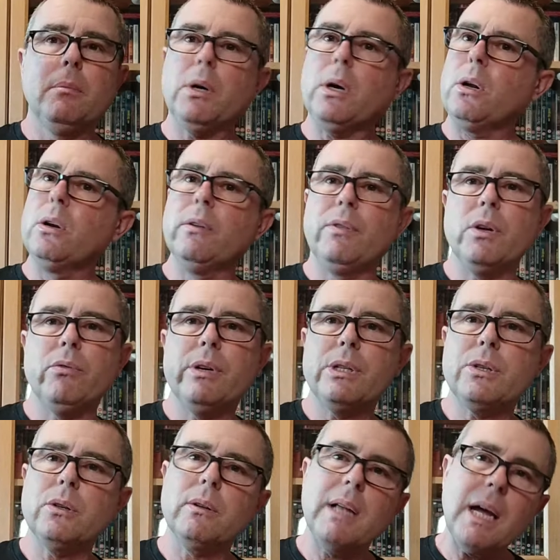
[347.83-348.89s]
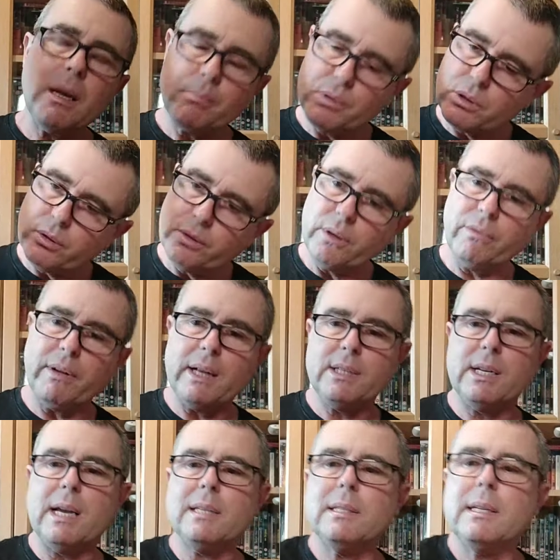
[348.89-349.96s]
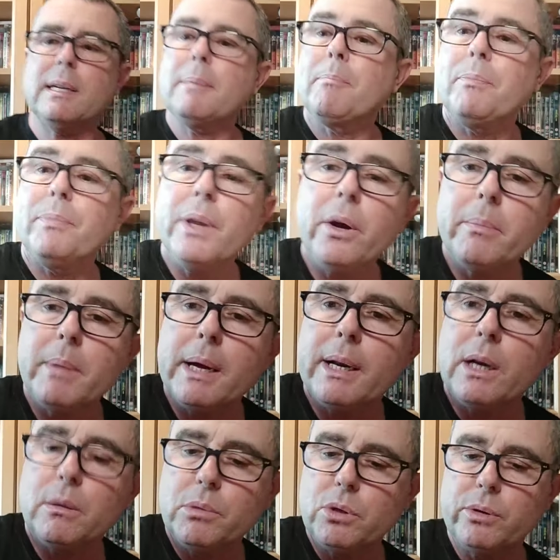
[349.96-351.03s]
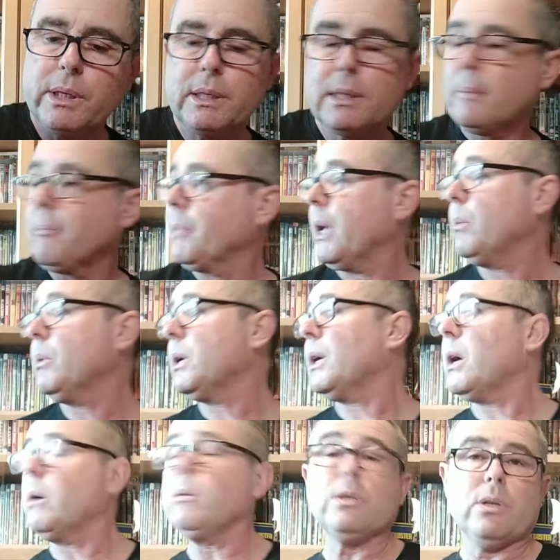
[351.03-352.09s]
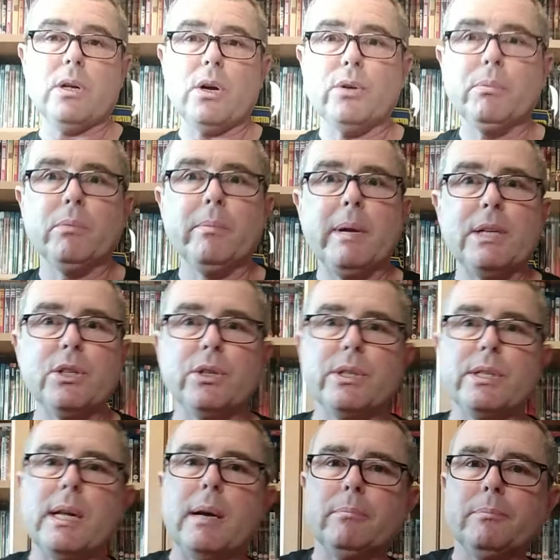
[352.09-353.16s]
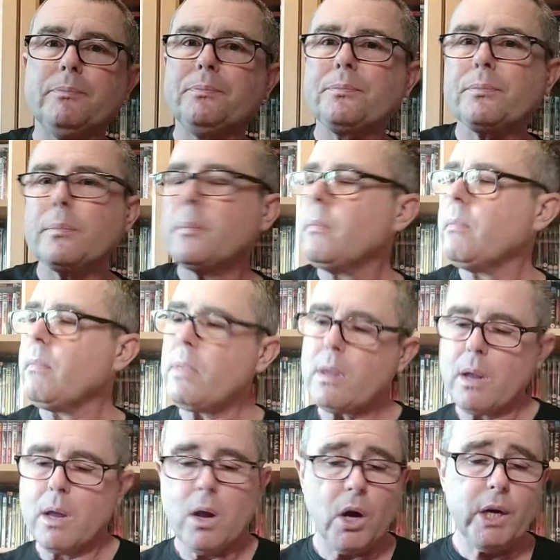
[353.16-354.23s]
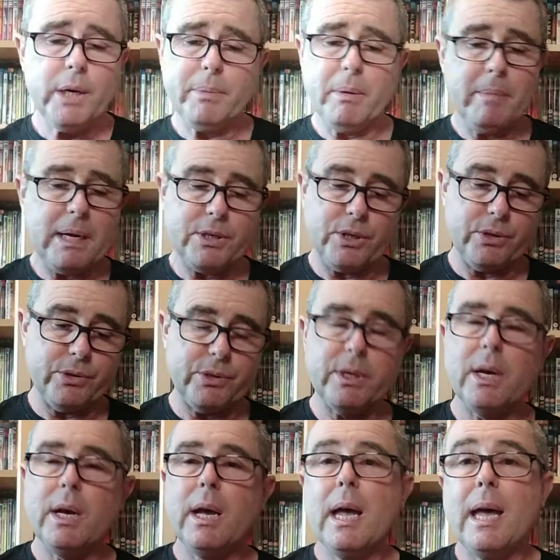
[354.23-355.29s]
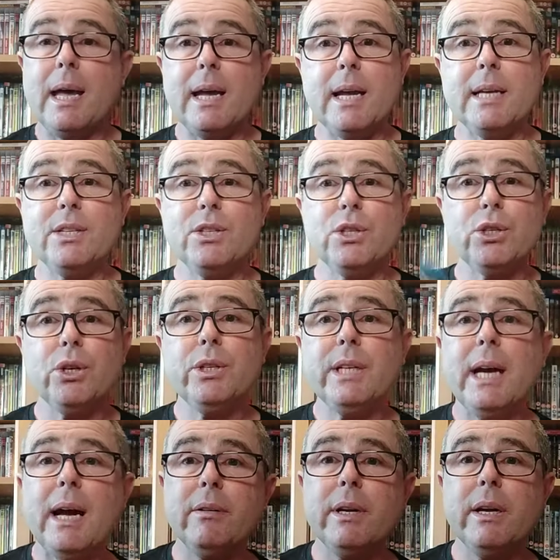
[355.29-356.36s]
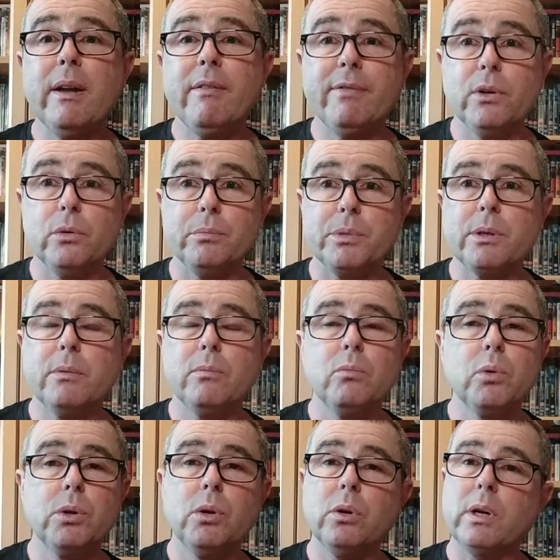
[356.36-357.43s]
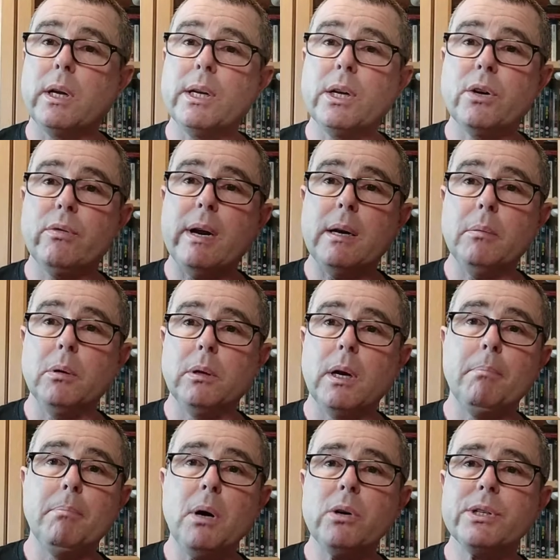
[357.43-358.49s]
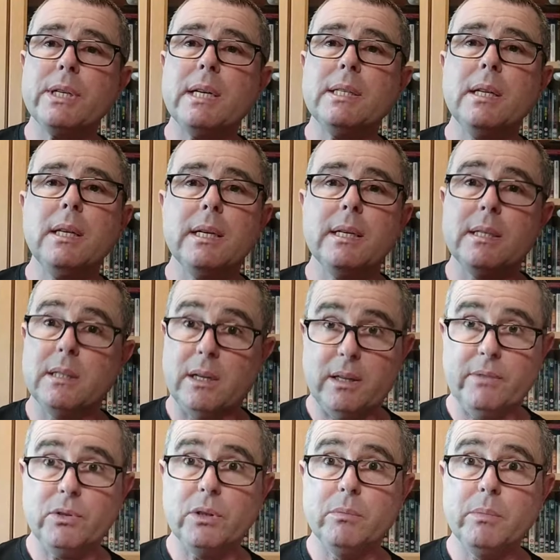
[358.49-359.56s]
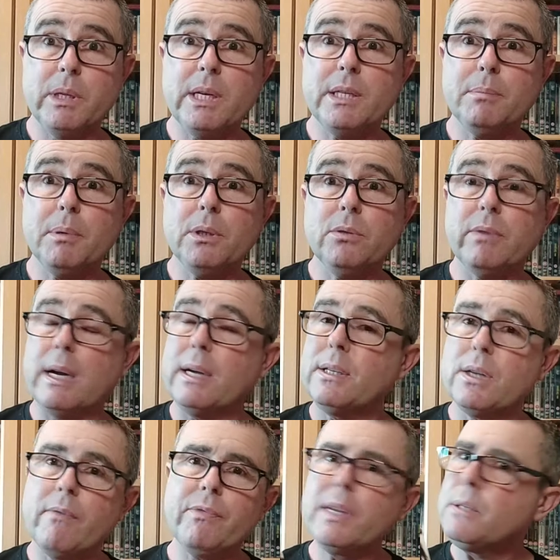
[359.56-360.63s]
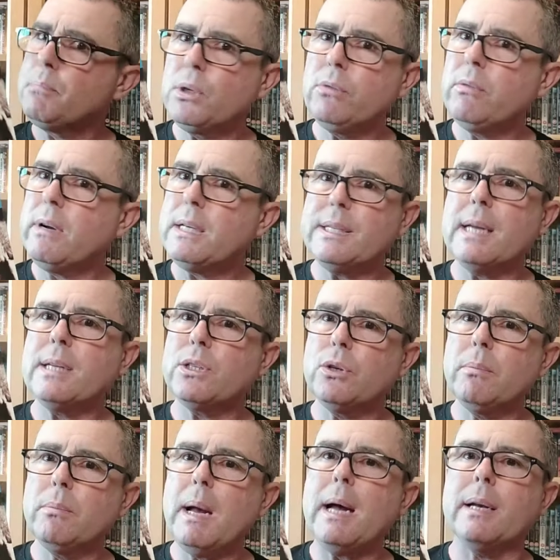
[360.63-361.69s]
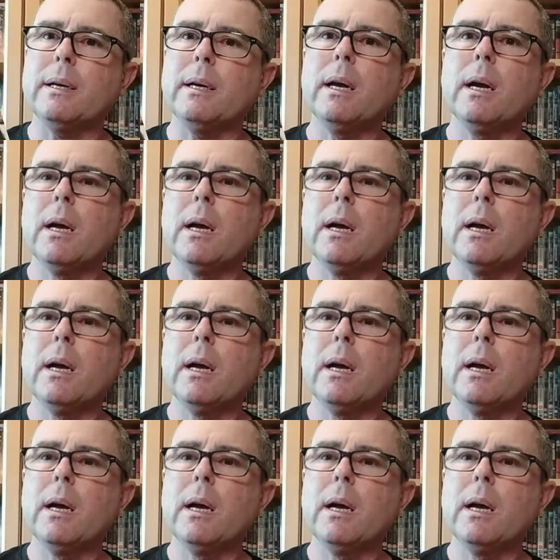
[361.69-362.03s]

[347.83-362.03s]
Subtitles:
But I love the original. Absolutely fantastic. Nightmare on Elm Street. And we're going to go into the honourable mentions now. Honourable mentions is the Dirty Harry films would look incredible. A box set of these, like they've done with these Blu-rays. These Blu-rays ain't too bad.